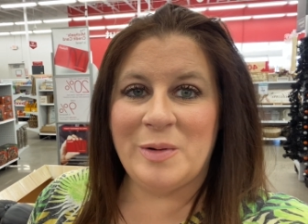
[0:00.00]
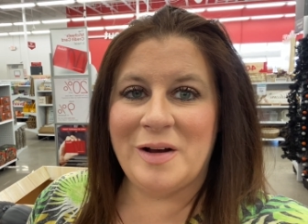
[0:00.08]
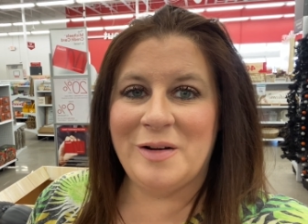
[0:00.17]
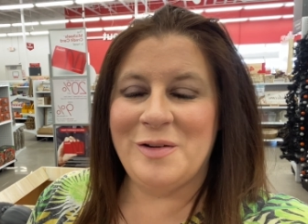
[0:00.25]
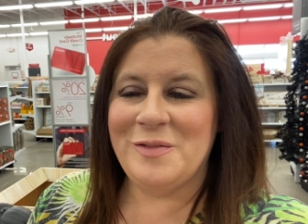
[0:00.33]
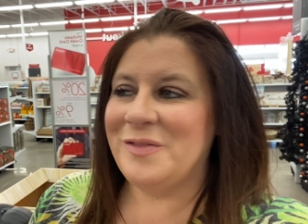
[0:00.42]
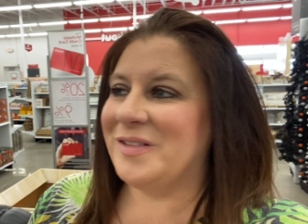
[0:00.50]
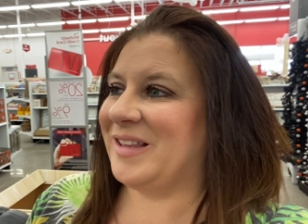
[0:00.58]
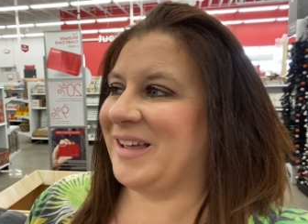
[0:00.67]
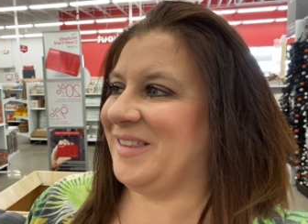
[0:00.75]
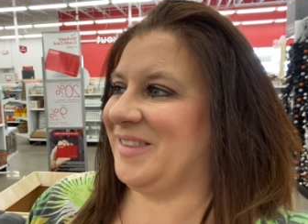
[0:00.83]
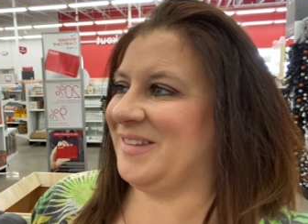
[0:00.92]
of
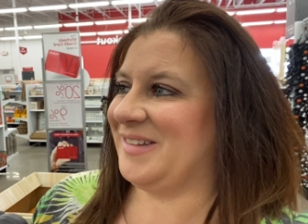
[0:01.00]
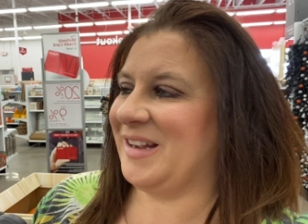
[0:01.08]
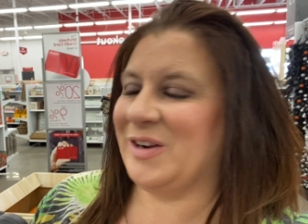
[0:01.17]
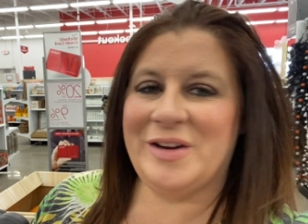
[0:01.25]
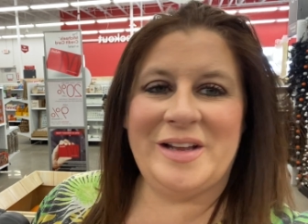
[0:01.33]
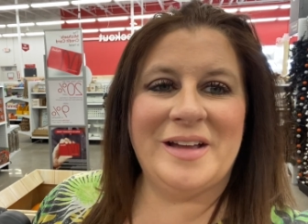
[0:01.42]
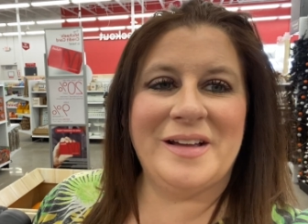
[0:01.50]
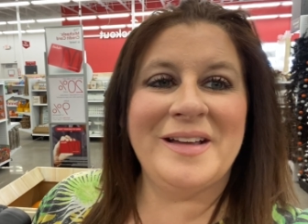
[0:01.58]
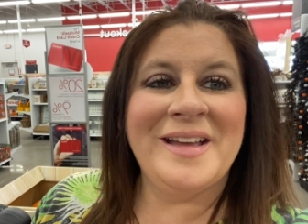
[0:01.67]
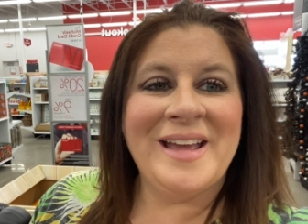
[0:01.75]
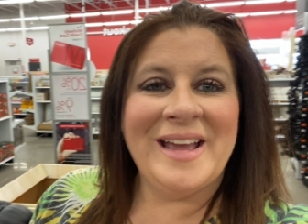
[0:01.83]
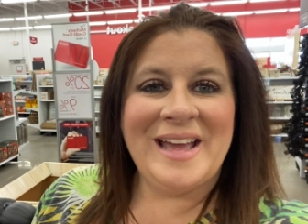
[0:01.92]
like this area,
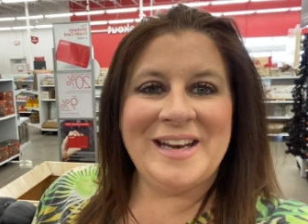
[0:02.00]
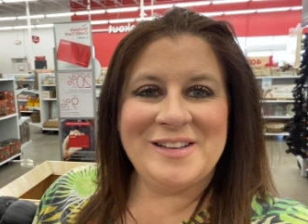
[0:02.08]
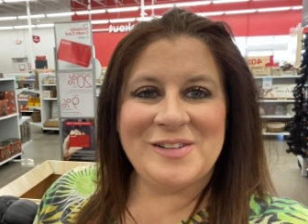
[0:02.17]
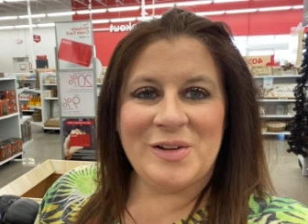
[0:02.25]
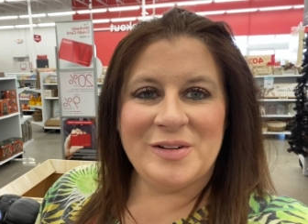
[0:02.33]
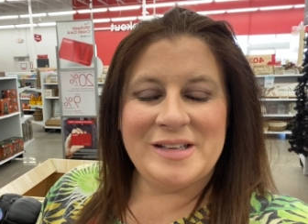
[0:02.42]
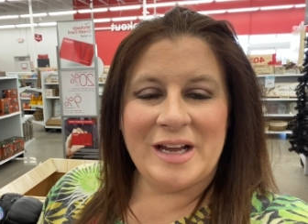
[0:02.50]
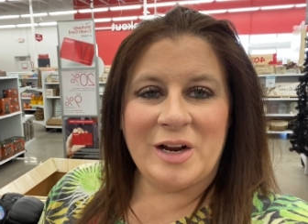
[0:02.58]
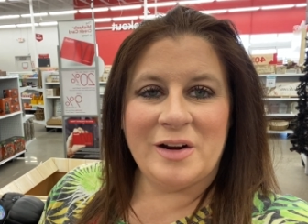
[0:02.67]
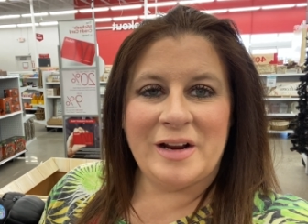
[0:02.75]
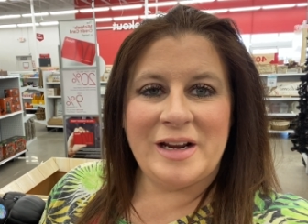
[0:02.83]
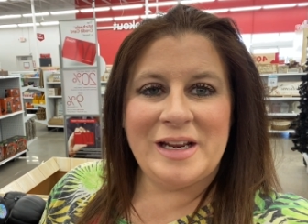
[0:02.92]
and it's all
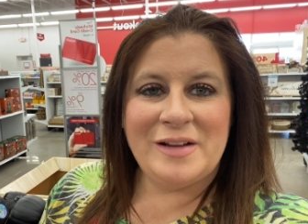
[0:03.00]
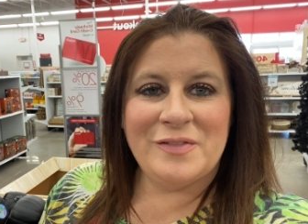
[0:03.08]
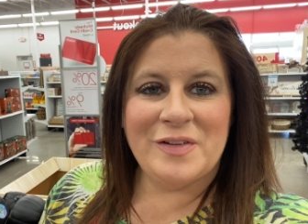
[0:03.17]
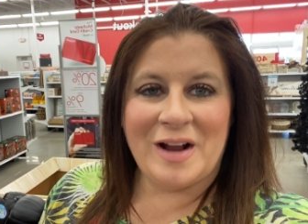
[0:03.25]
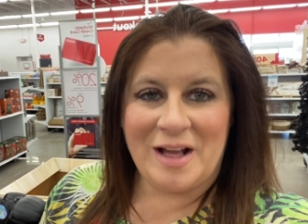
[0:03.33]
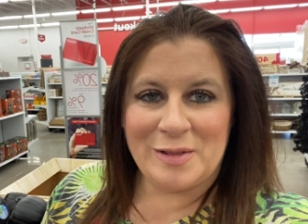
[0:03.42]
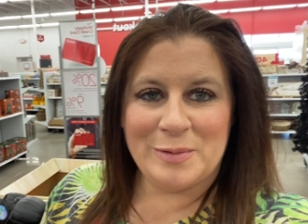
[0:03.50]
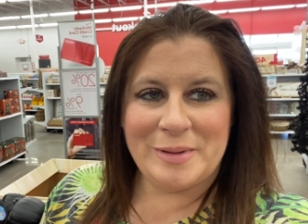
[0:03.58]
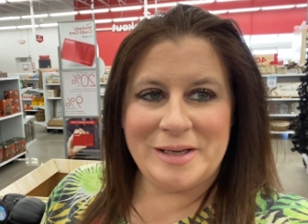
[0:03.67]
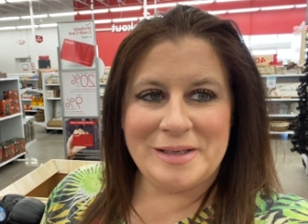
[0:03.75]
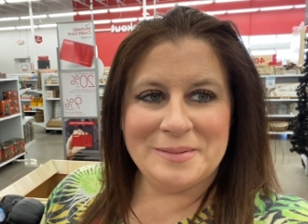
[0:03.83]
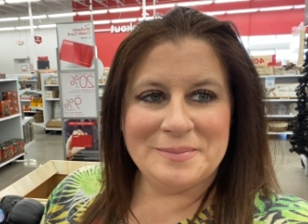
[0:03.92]
decorating for
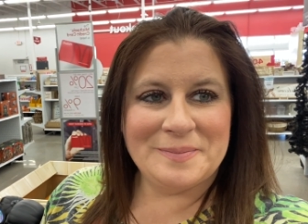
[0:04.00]
Halloween.